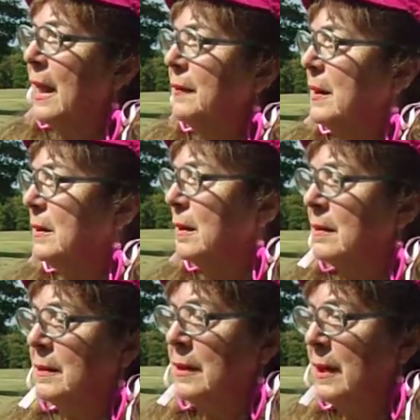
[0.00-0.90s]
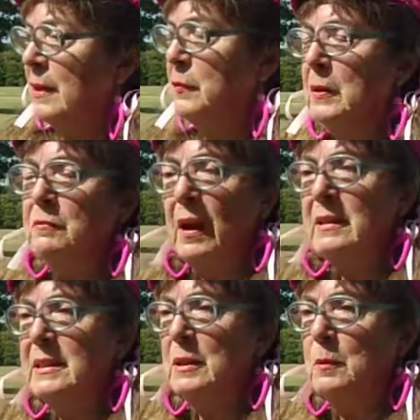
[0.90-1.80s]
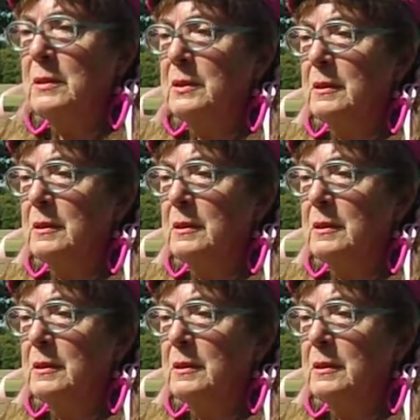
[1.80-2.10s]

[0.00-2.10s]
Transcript: And then if you invite someone